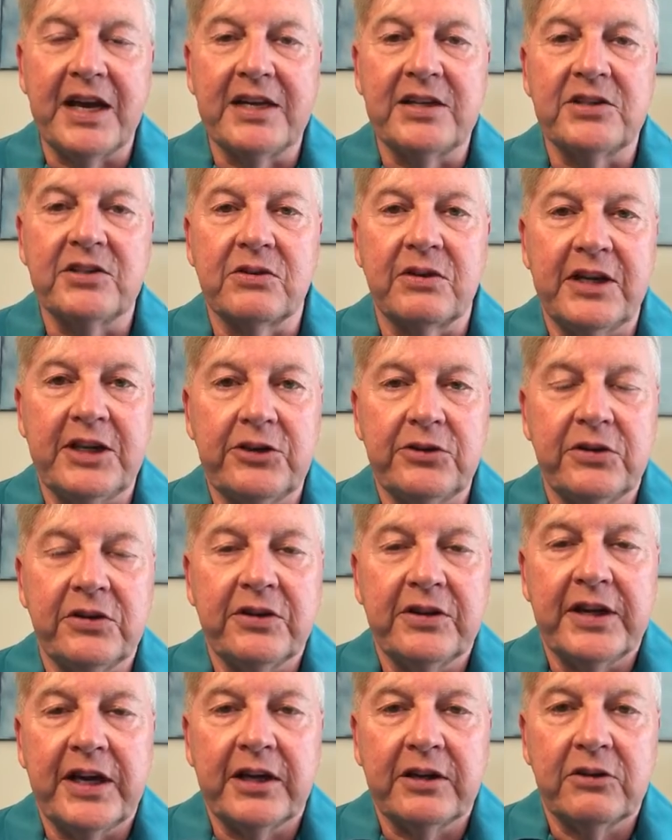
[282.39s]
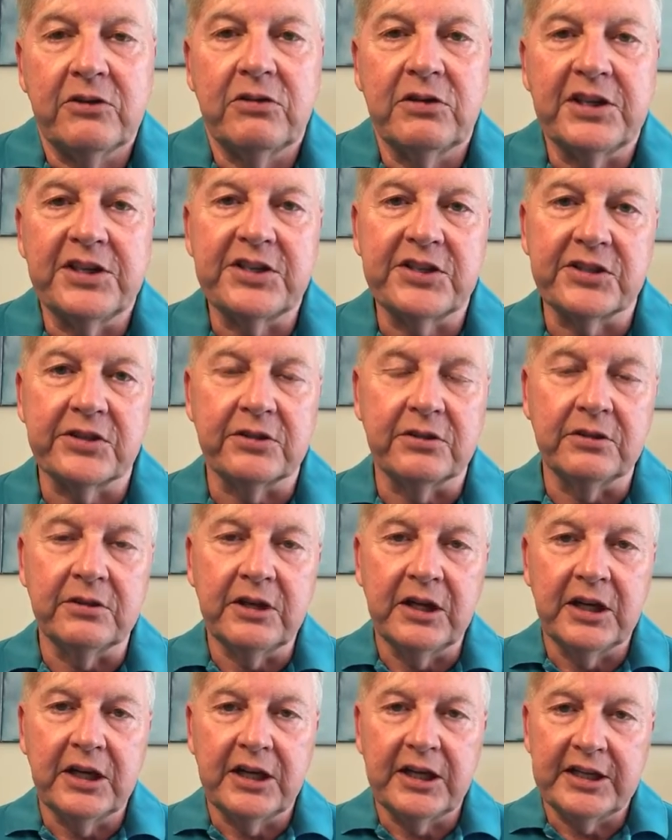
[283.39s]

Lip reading: And so I took that crystal